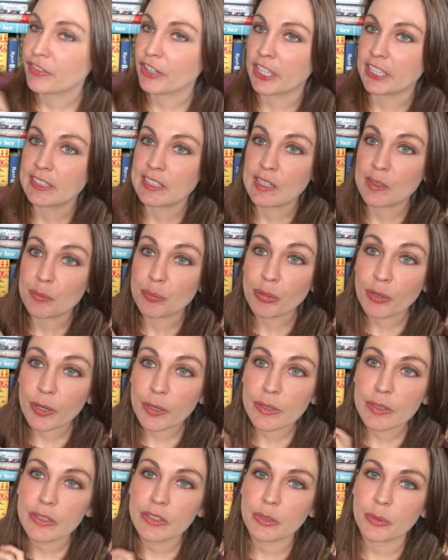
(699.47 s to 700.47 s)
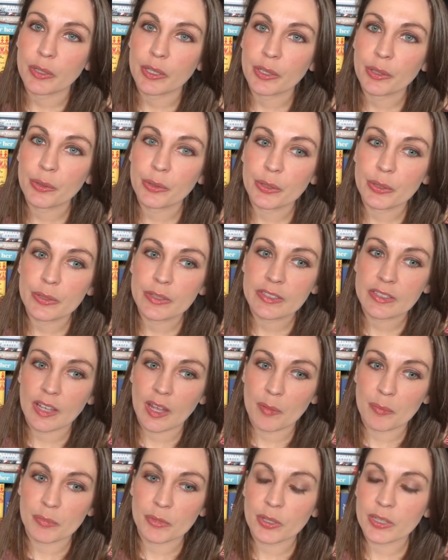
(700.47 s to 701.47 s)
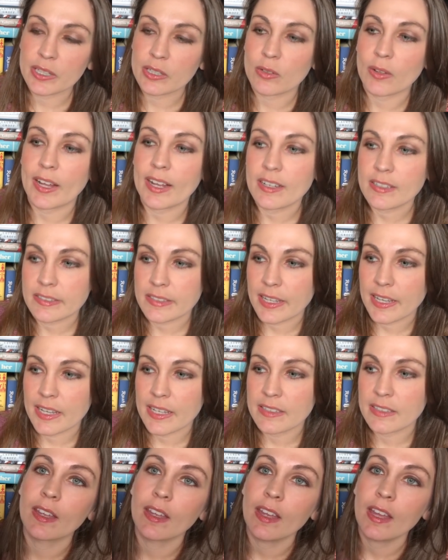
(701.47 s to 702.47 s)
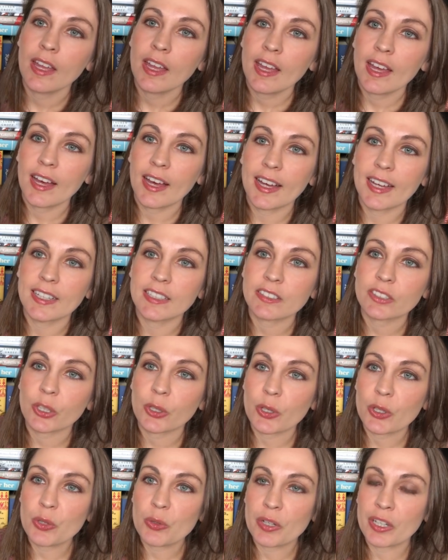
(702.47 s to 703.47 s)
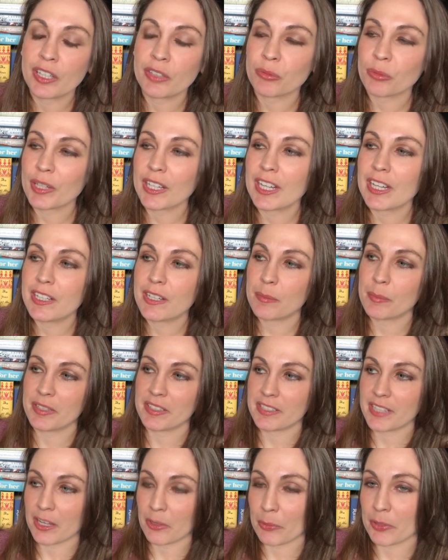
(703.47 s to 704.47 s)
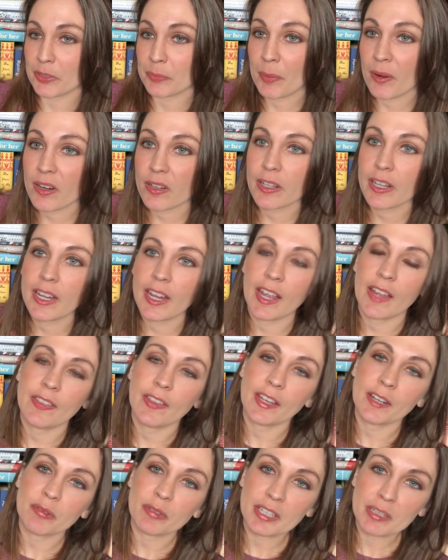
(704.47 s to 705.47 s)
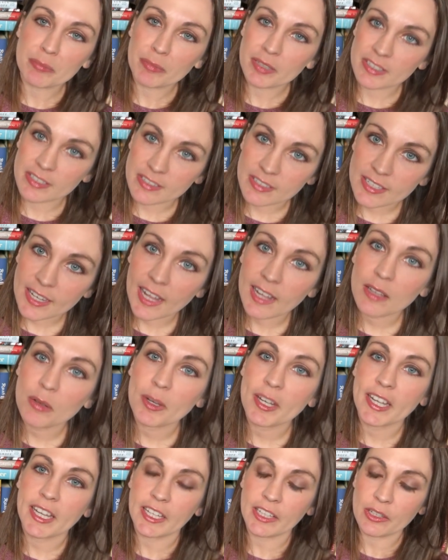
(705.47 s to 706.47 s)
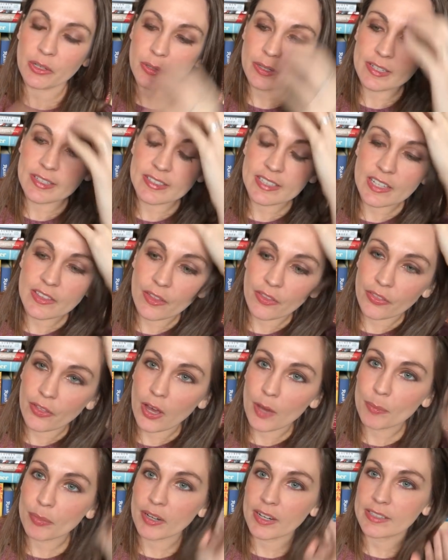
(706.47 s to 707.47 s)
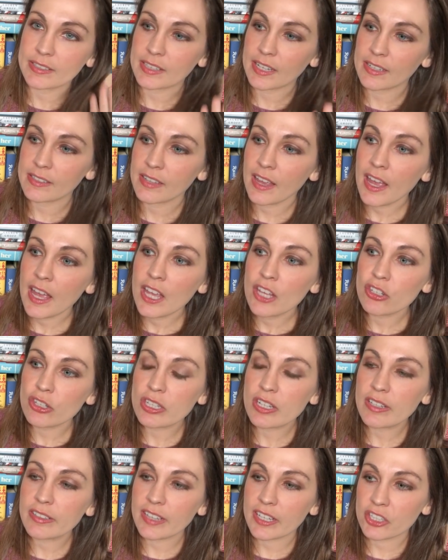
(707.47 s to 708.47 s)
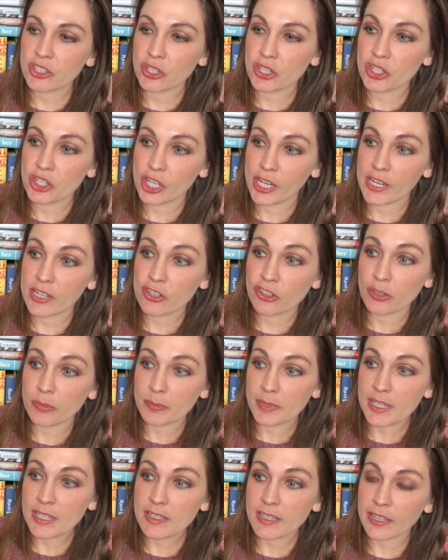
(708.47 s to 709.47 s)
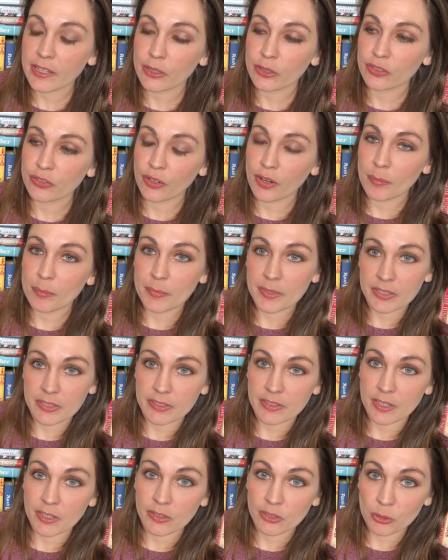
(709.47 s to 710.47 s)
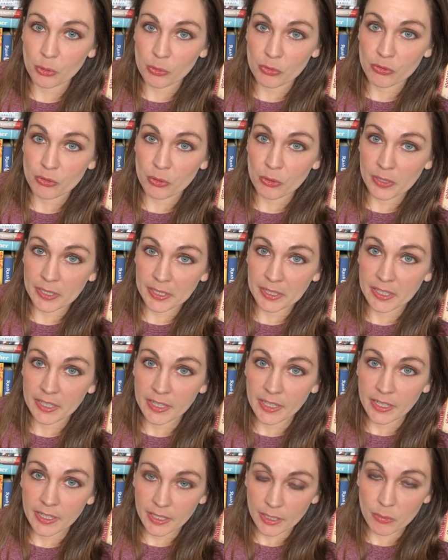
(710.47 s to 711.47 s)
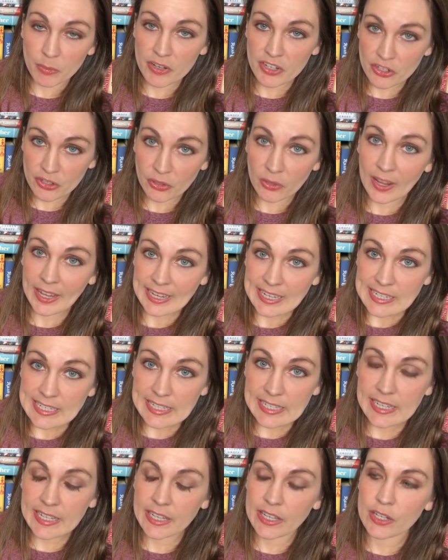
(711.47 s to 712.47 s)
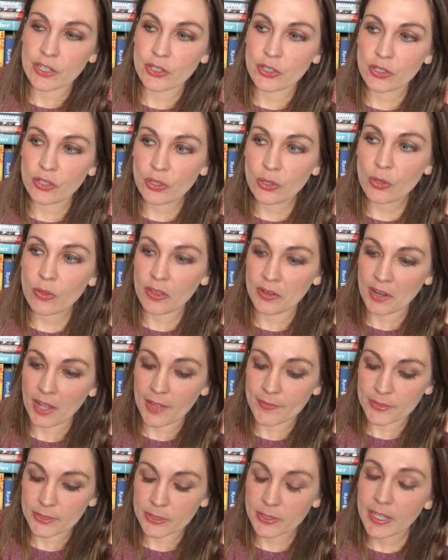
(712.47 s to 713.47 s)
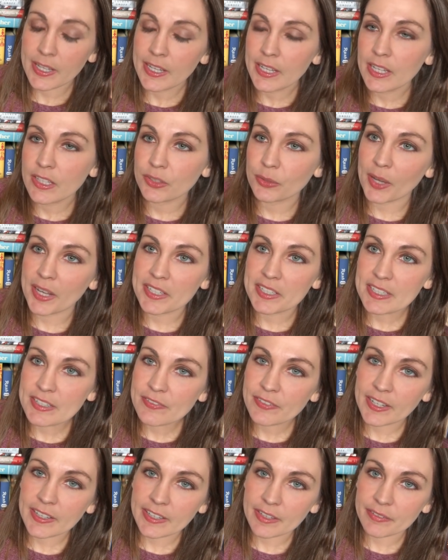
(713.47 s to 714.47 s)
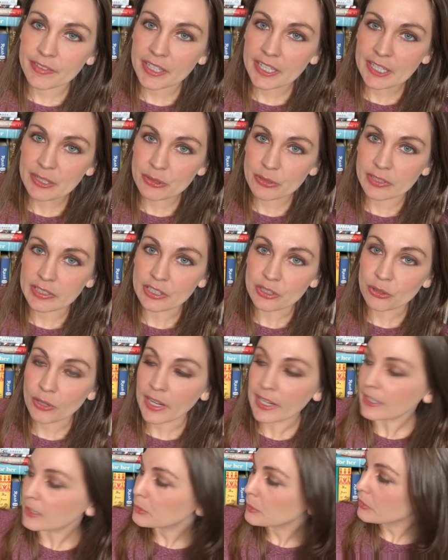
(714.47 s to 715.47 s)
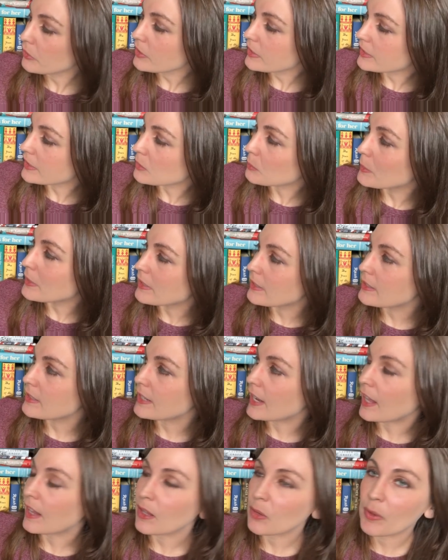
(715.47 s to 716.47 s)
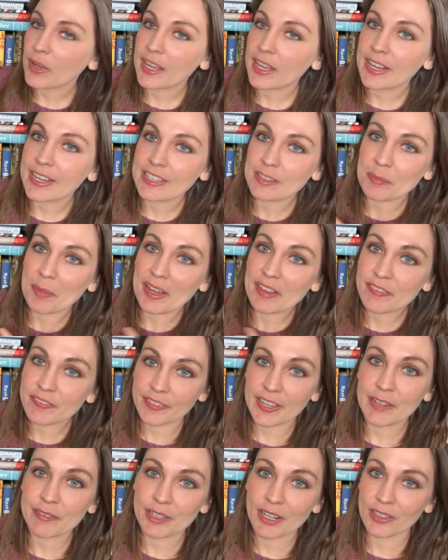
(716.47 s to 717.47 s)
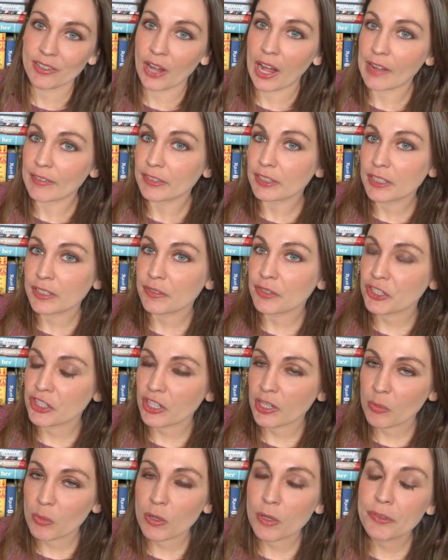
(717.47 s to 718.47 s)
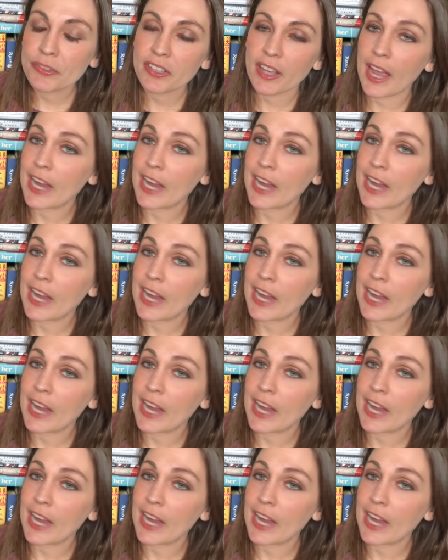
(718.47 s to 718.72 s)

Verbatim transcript: Francine Prose, so it includes some critical essays. Uh, so you can read Mrs. Dalloway's party and then read Mrs. Dalloway, and you can see the thought process. She does actually change some details from the short story original idea to the novel. So I did find that very interesting to try, especially since Mrs. Dalloway is my favorite novel of Virginia Woolf's.